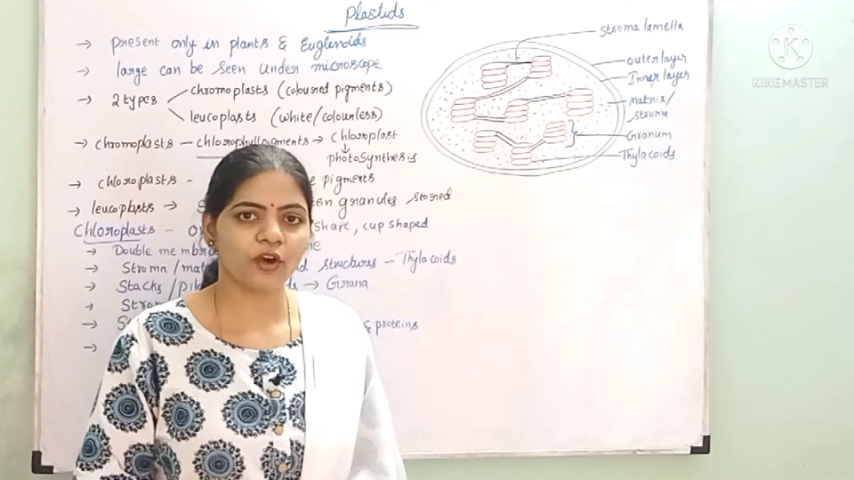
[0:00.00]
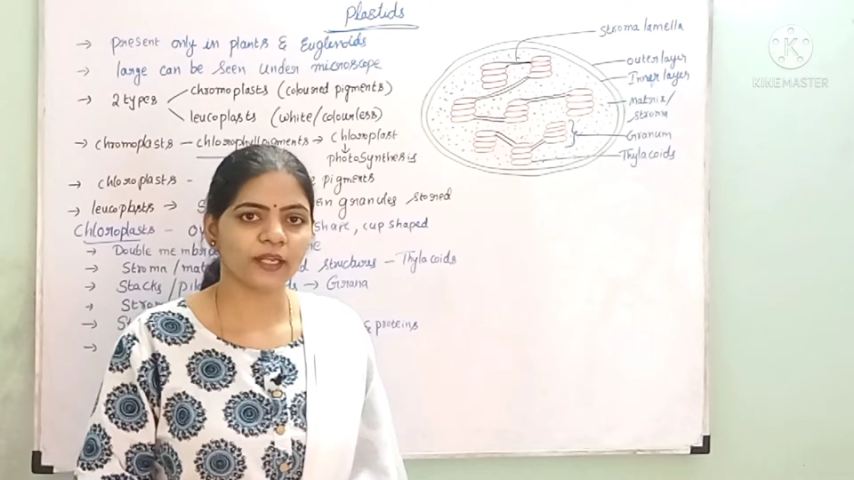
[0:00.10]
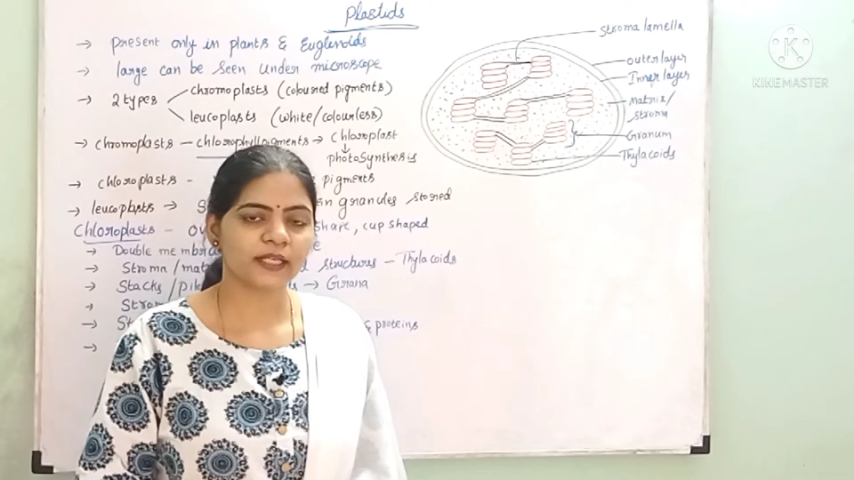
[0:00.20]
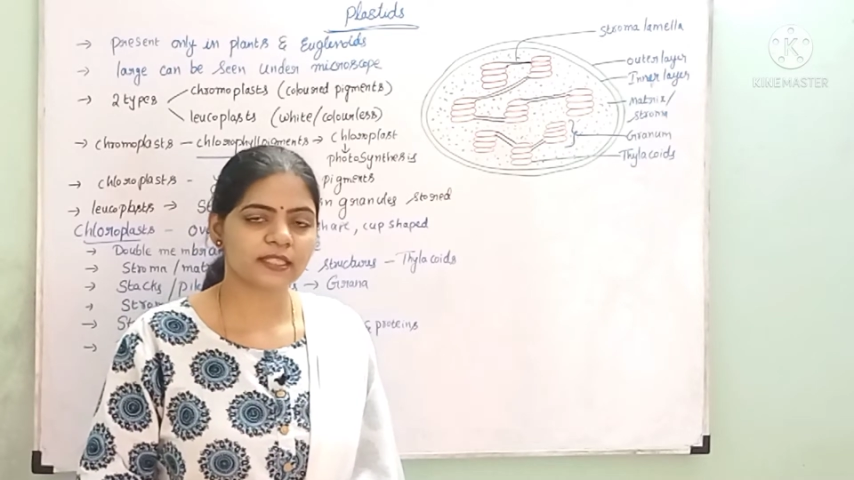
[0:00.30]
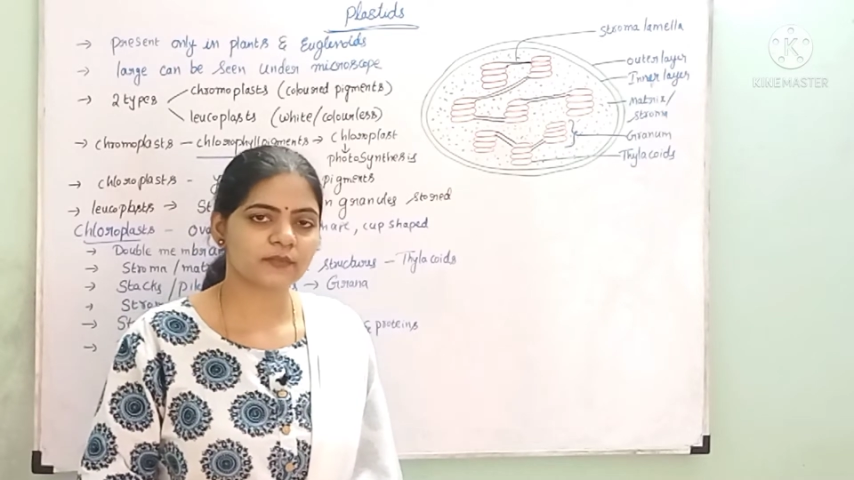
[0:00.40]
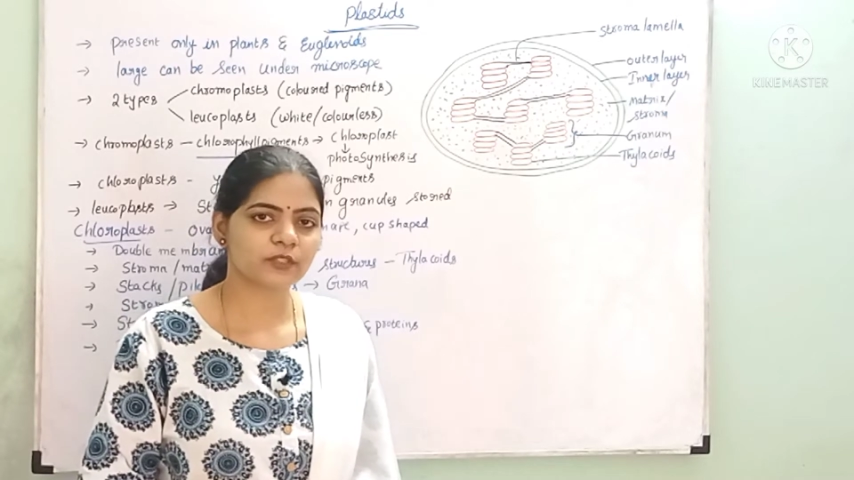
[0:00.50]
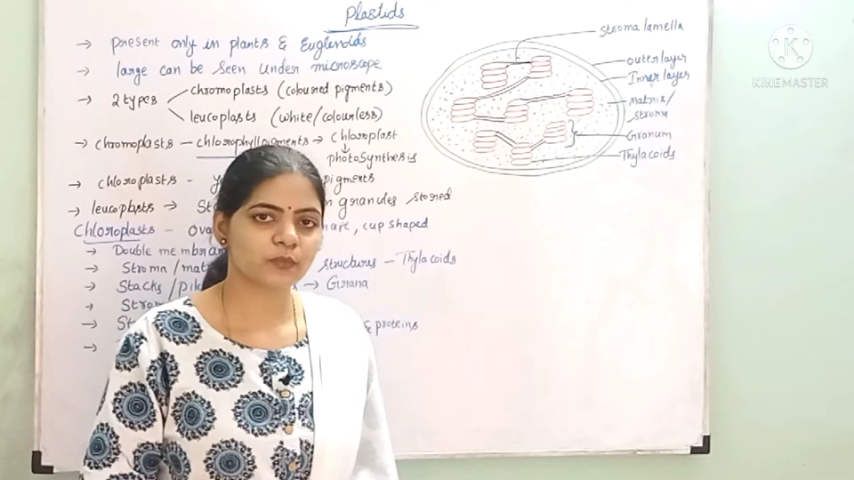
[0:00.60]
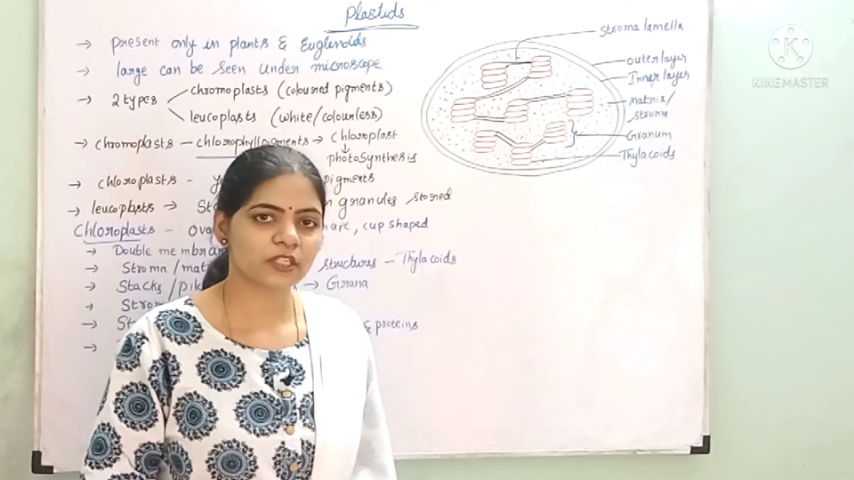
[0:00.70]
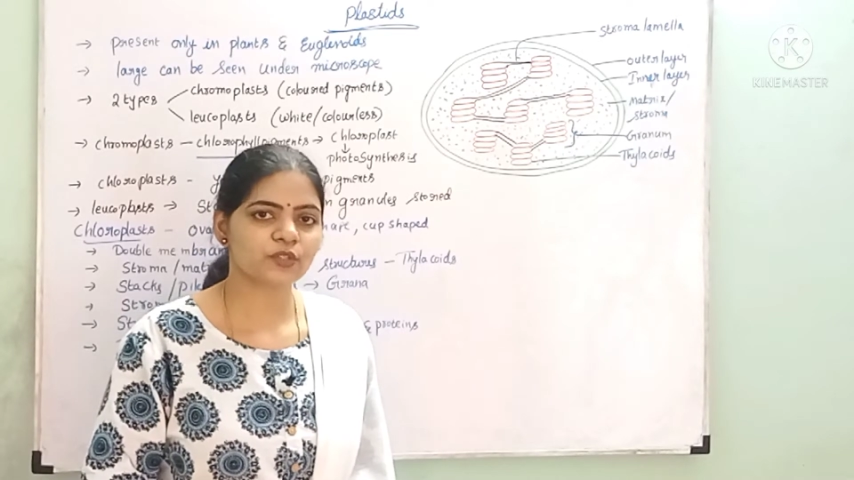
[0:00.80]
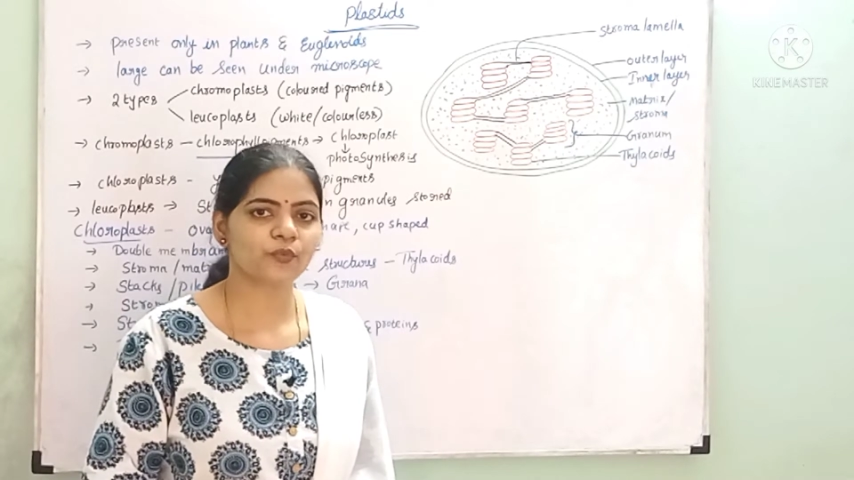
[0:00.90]
organisms
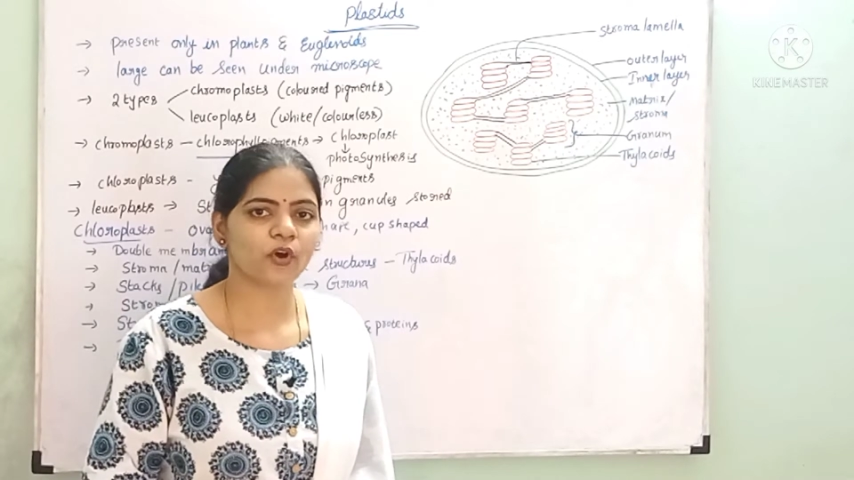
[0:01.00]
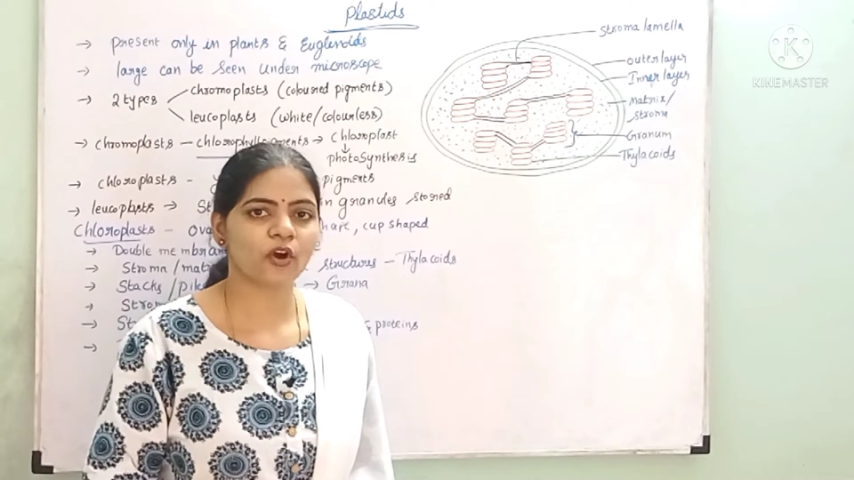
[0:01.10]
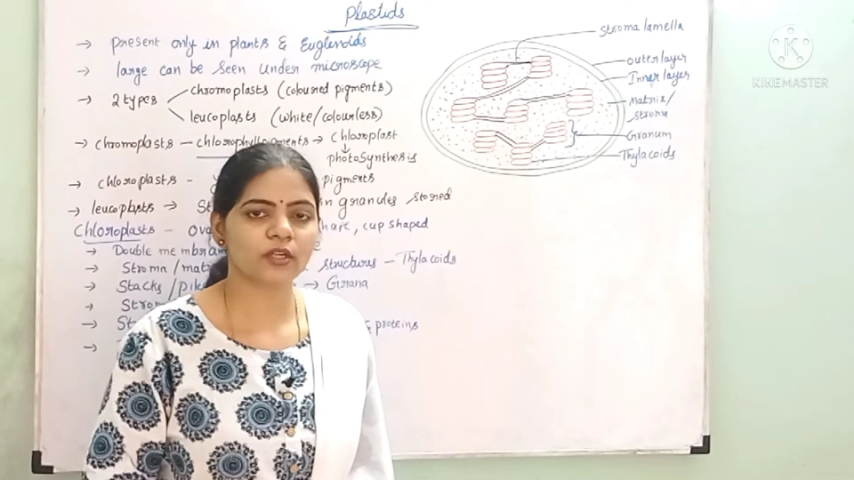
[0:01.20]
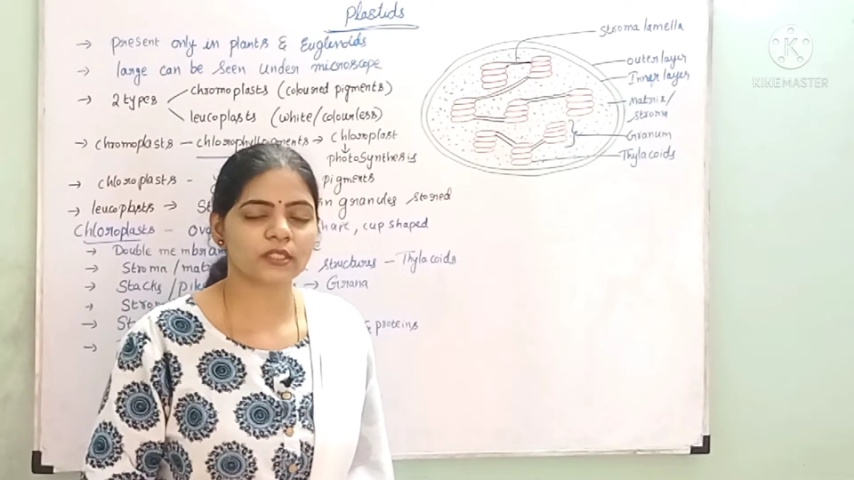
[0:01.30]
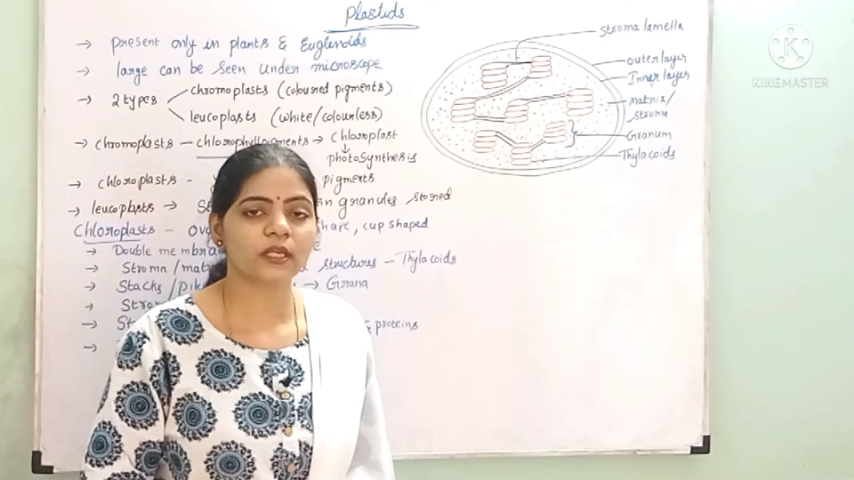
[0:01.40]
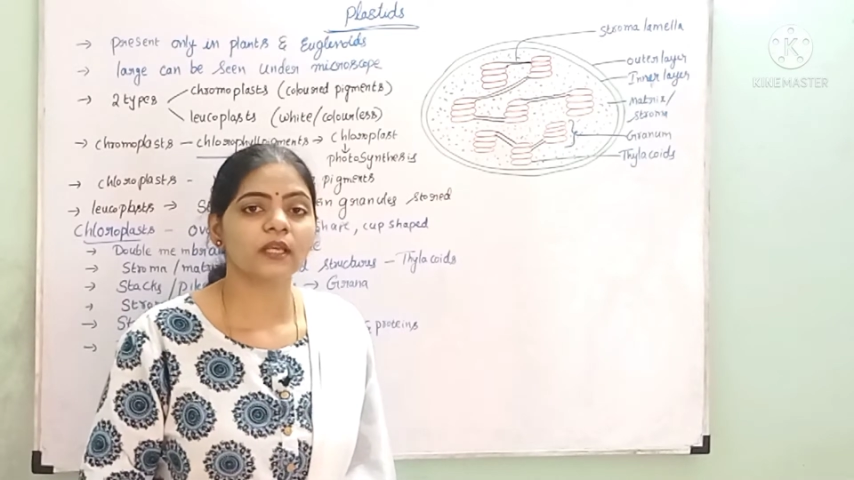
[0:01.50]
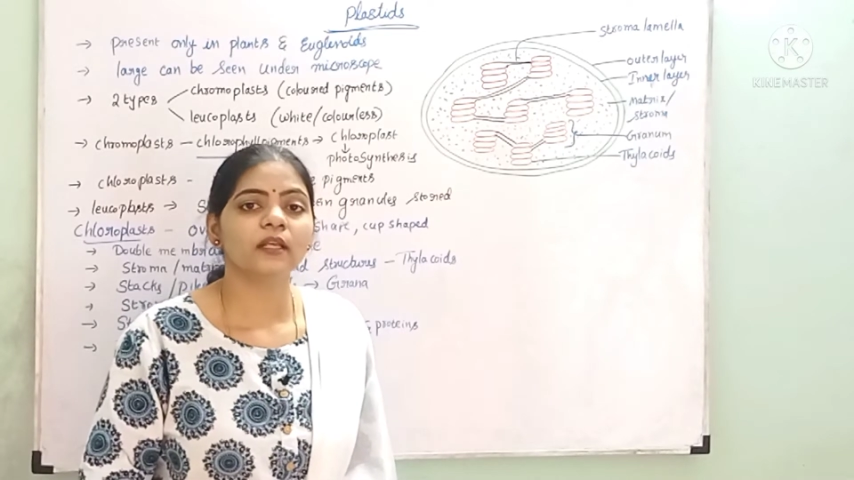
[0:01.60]
means what?